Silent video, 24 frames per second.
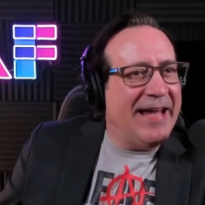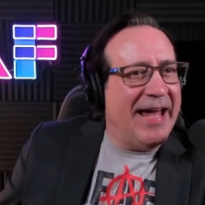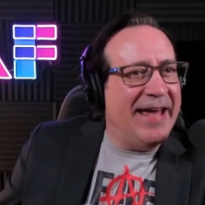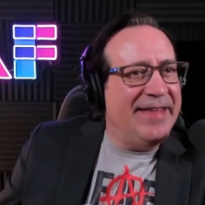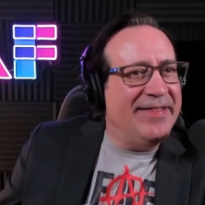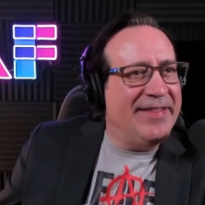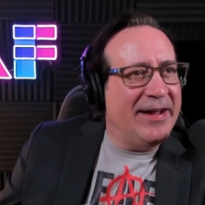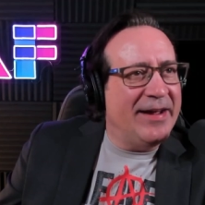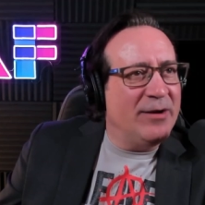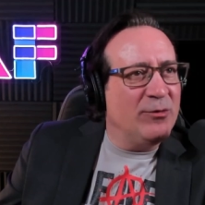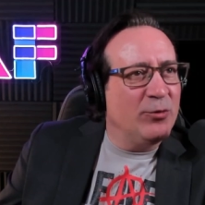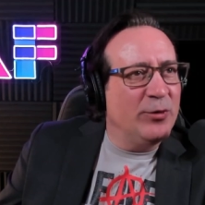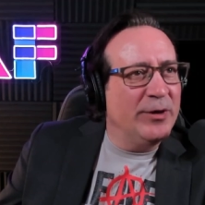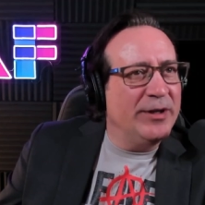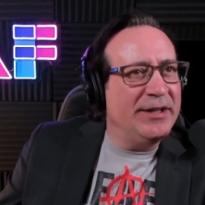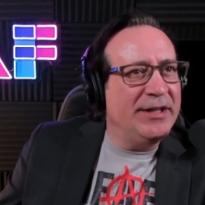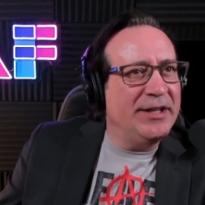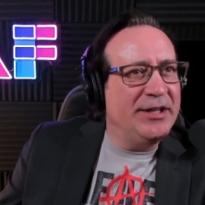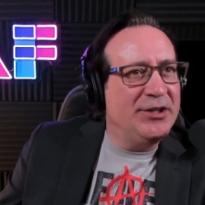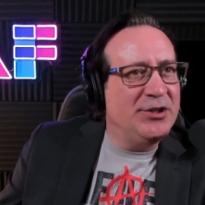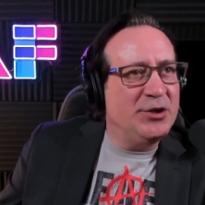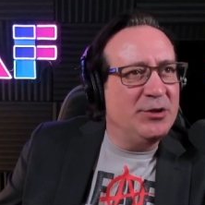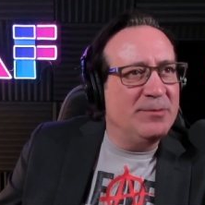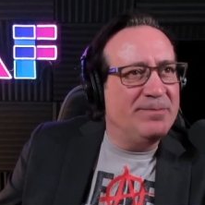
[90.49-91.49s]
and they
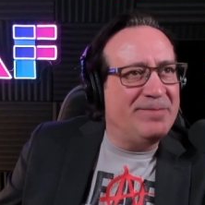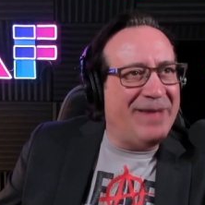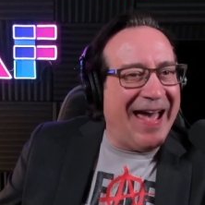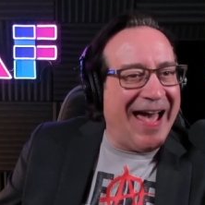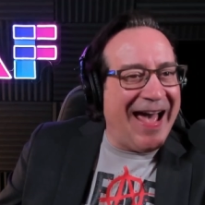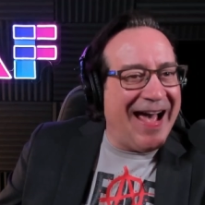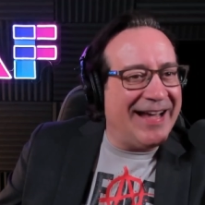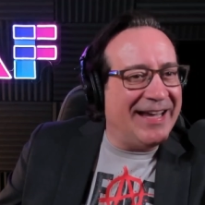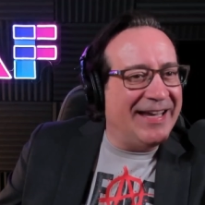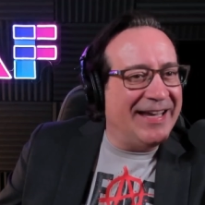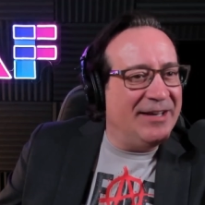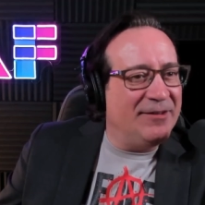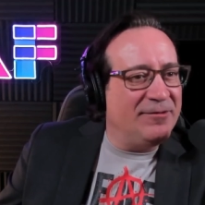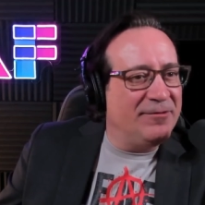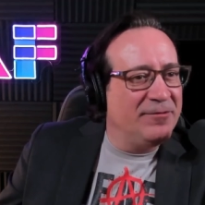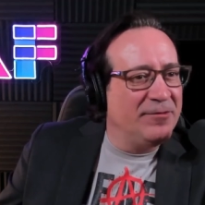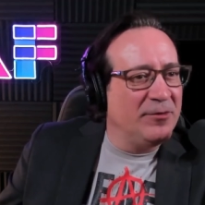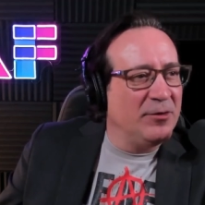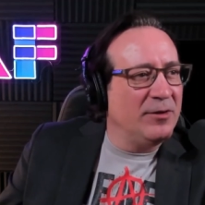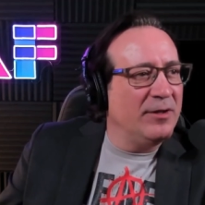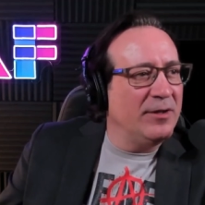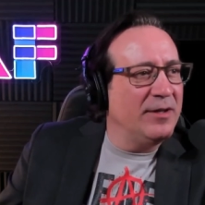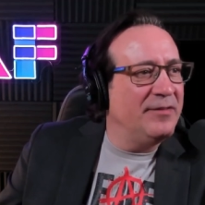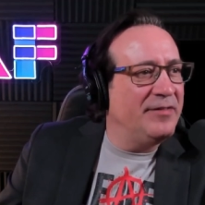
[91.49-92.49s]
really do pack it
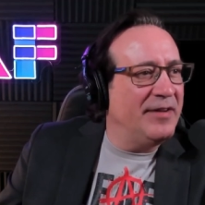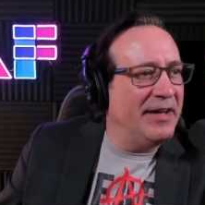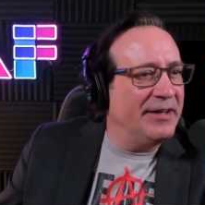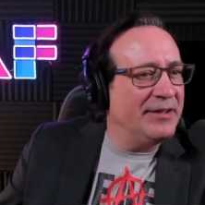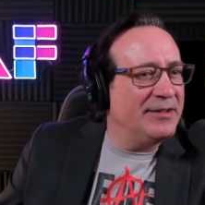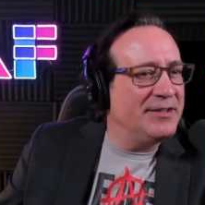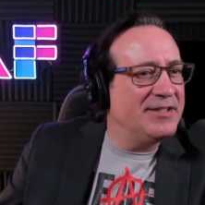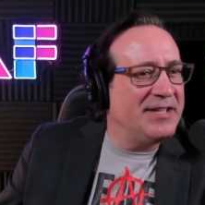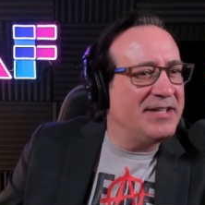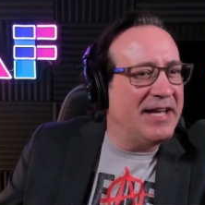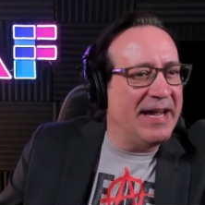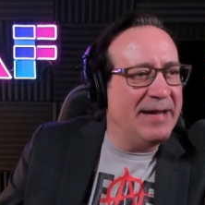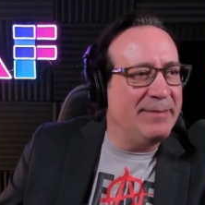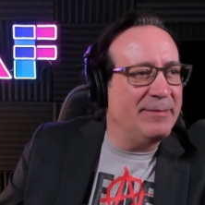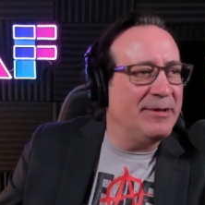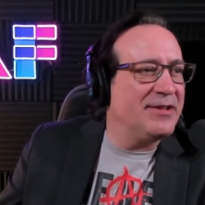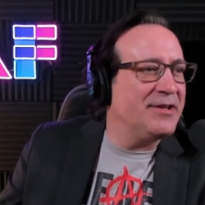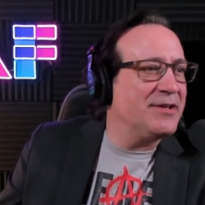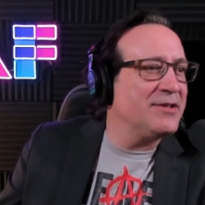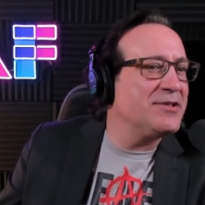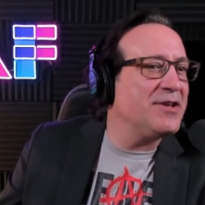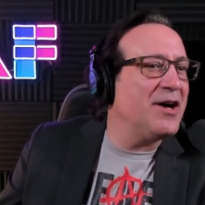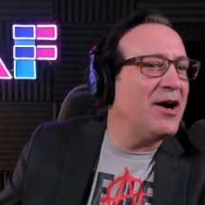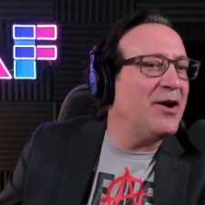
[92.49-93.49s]
full of entertainment.
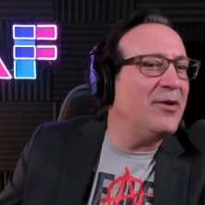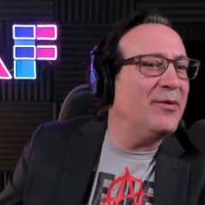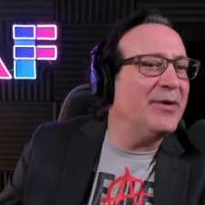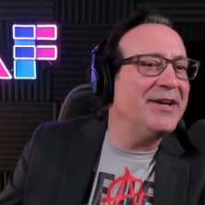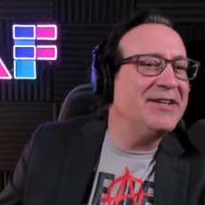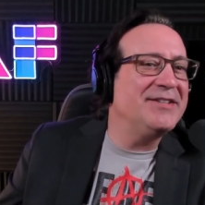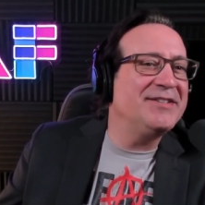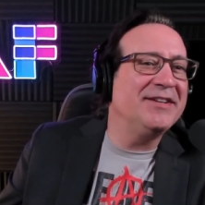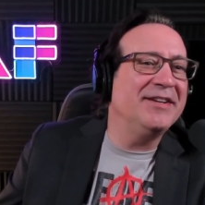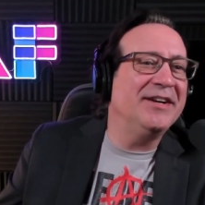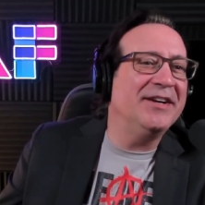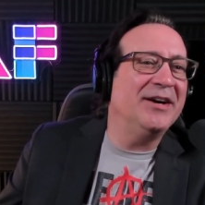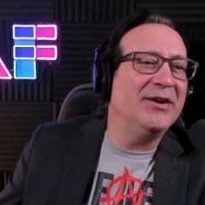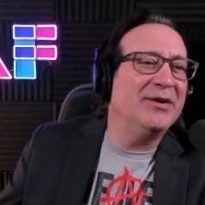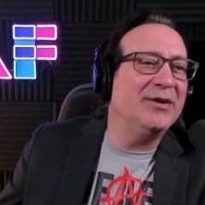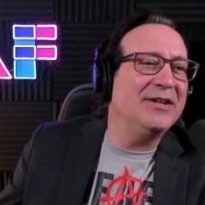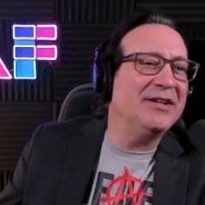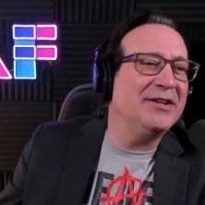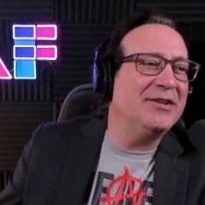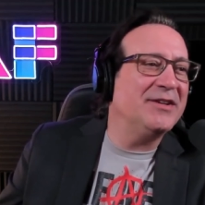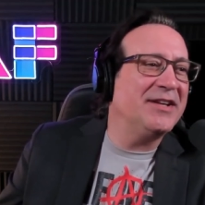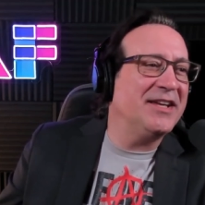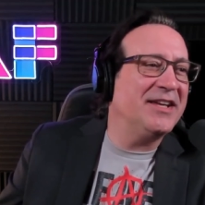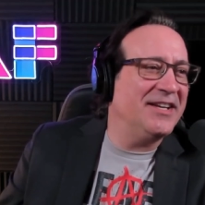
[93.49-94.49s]
There's mm -hmm. always, you know, a
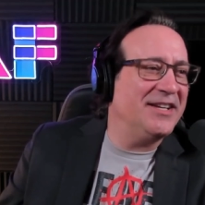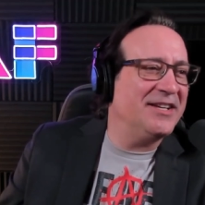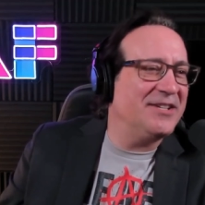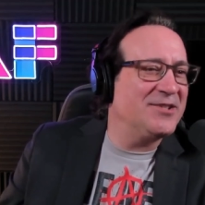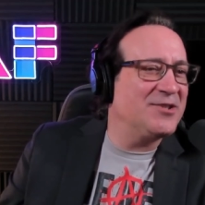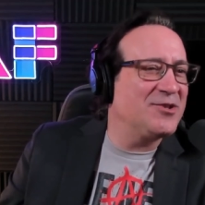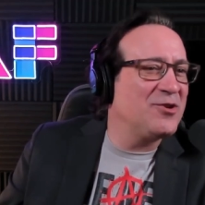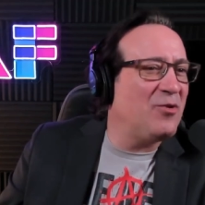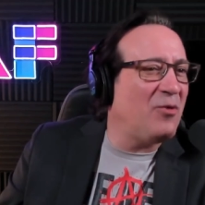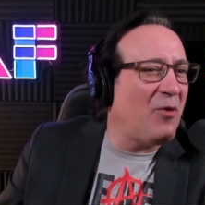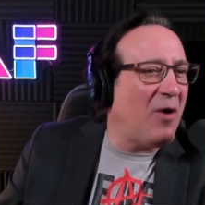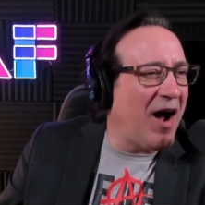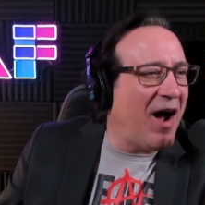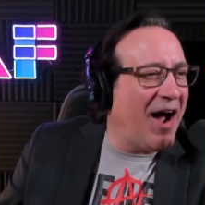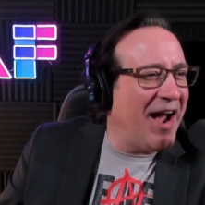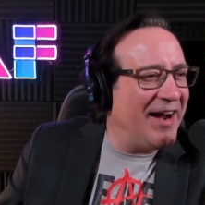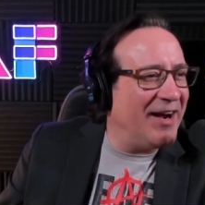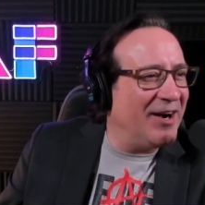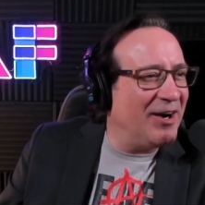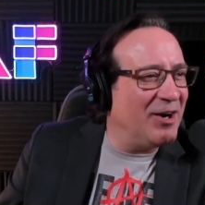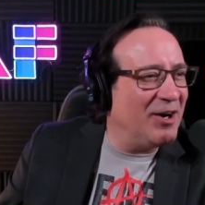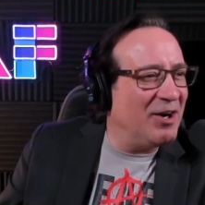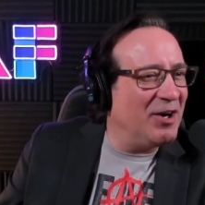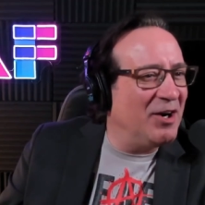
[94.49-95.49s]
little kids
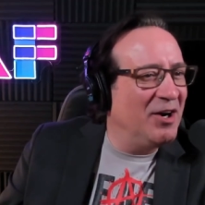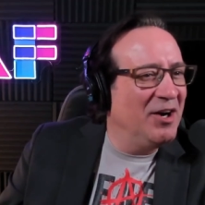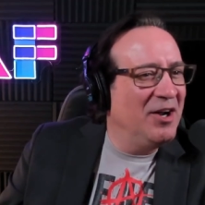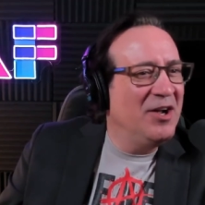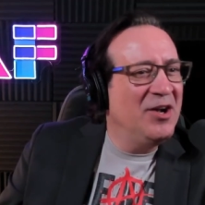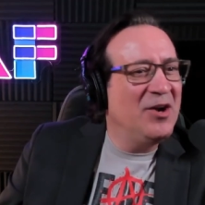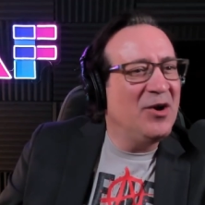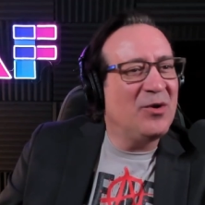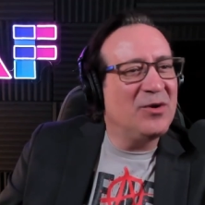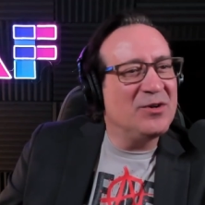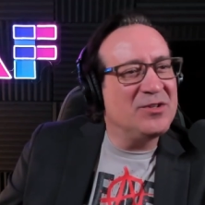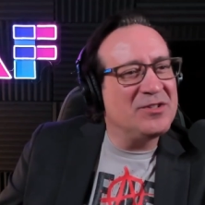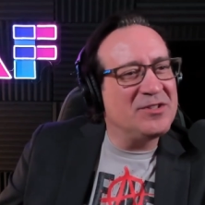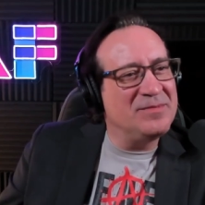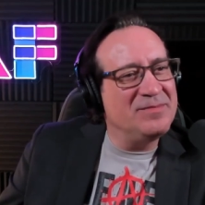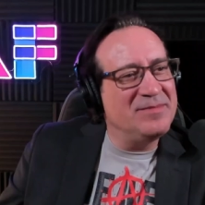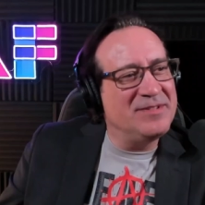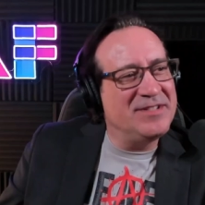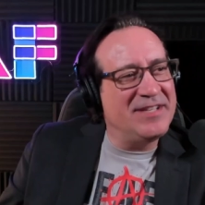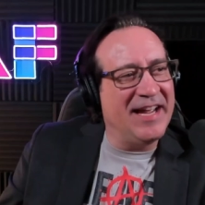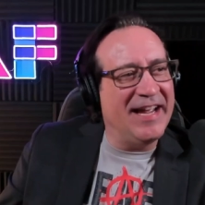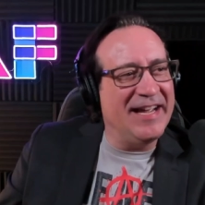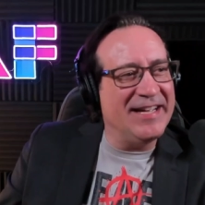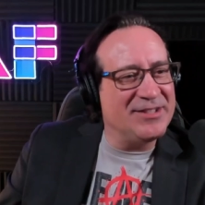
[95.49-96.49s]
choir or mm -hmm. some
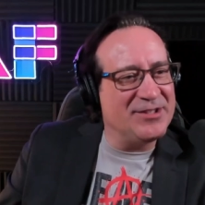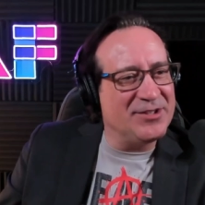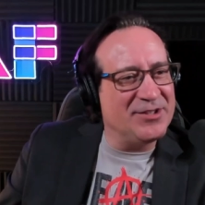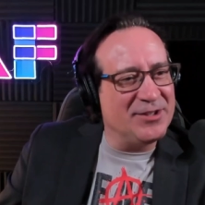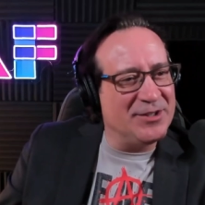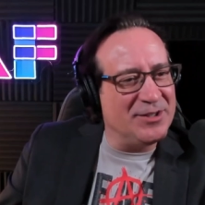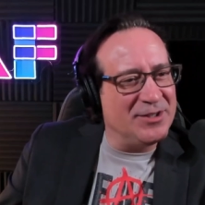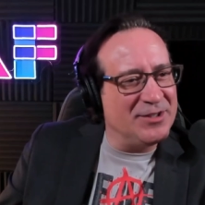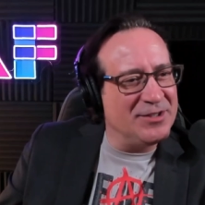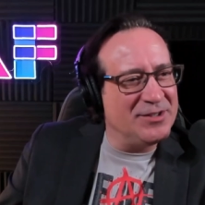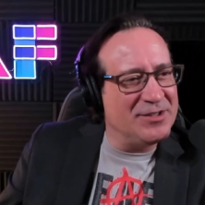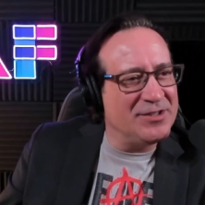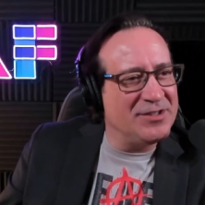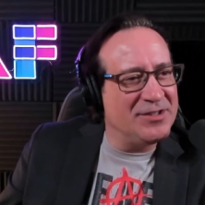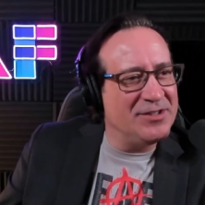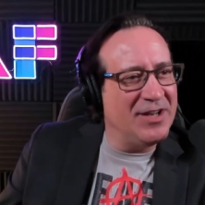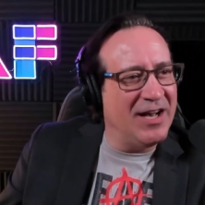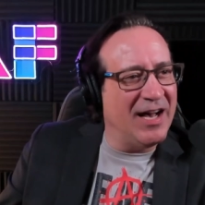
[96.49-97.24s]
mm-hmm. dancers.